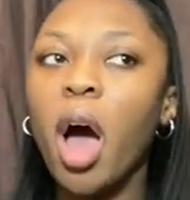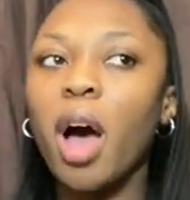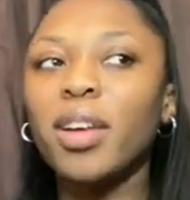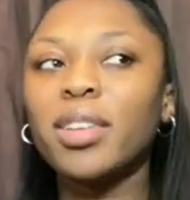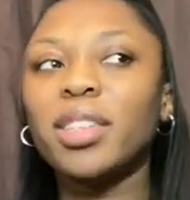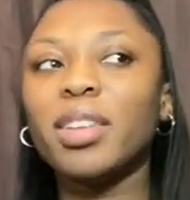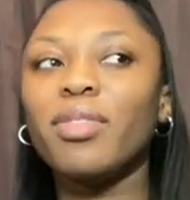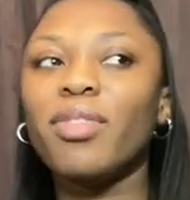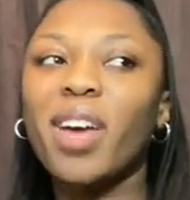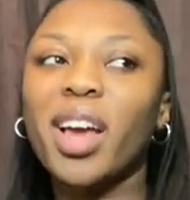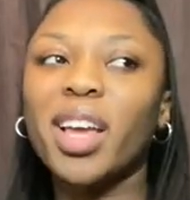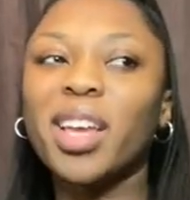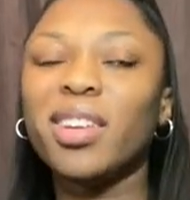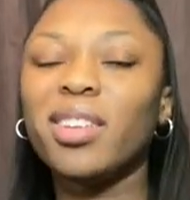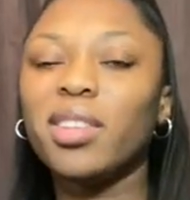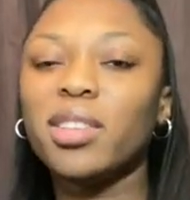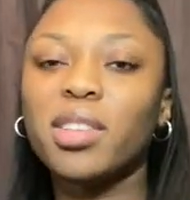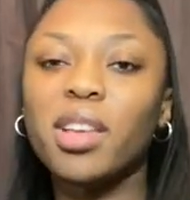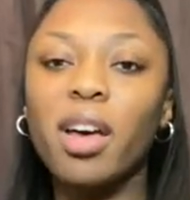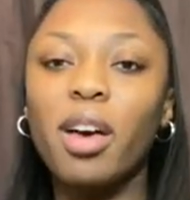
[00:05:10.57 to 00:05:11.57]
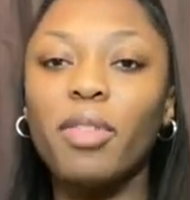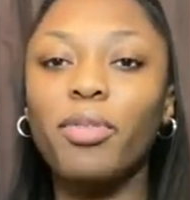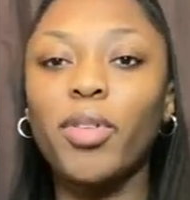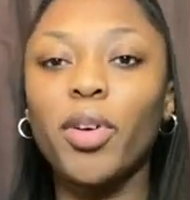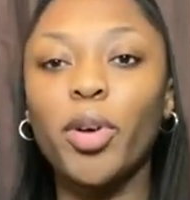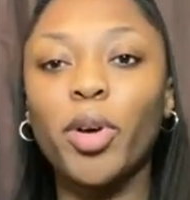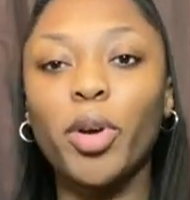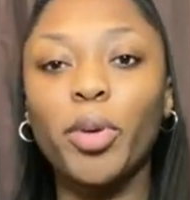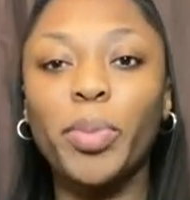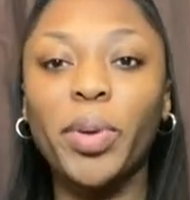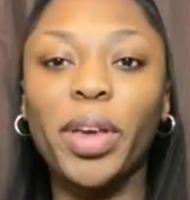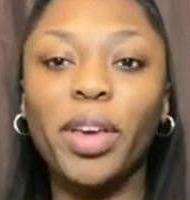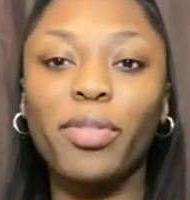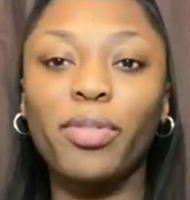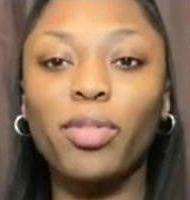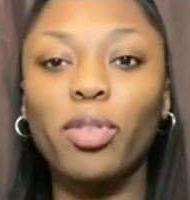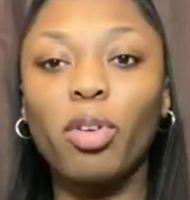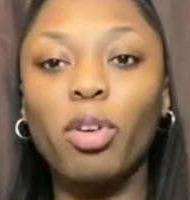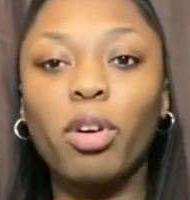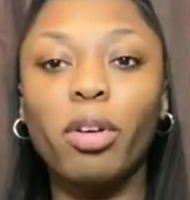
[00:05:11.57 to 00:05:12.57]
i'll see if i can insert a photo but
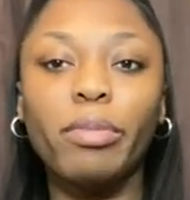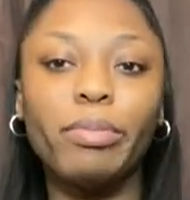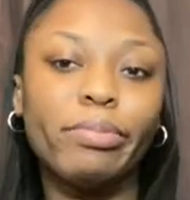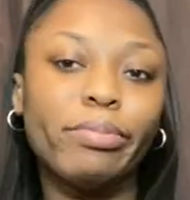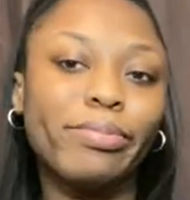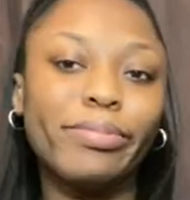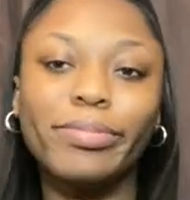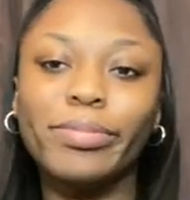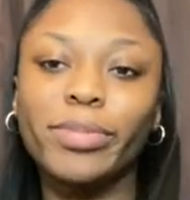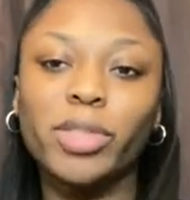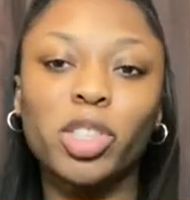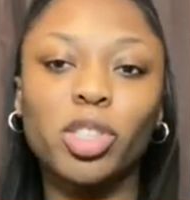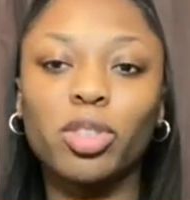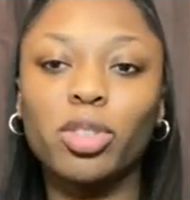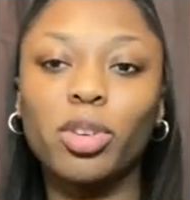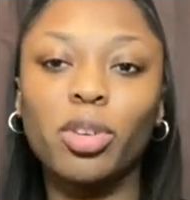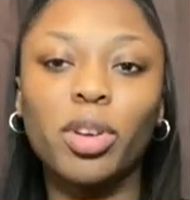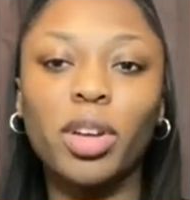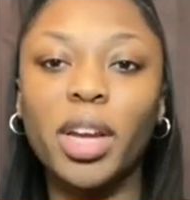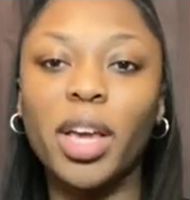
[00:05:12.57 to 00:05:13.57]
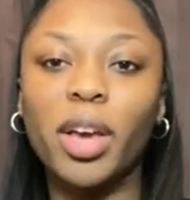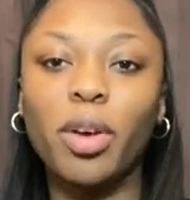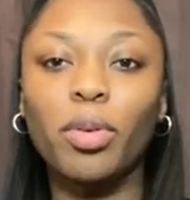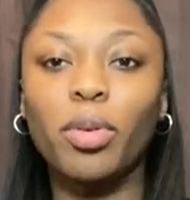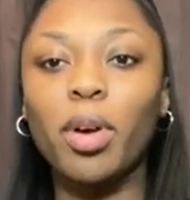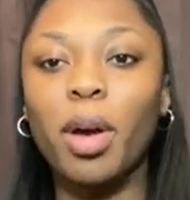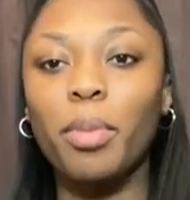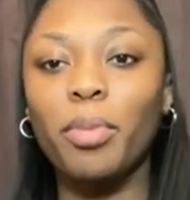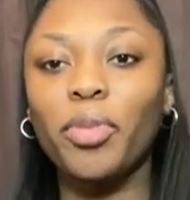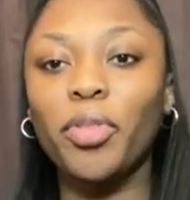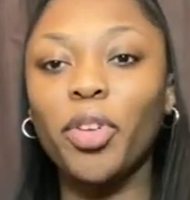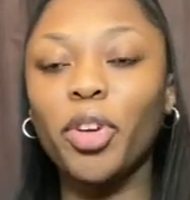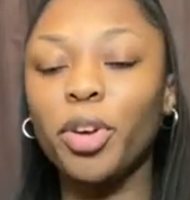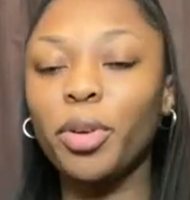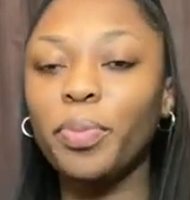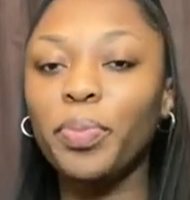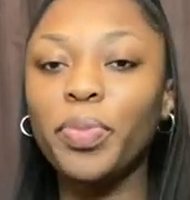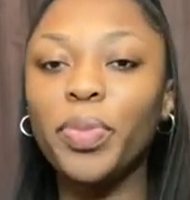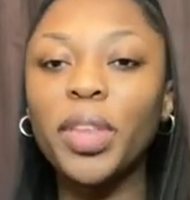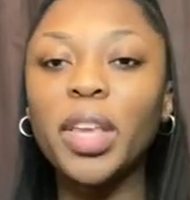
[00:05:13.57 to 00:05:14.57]
if not just google it it'll come
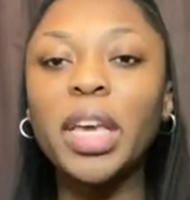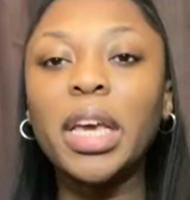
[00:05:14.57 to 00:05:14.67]
through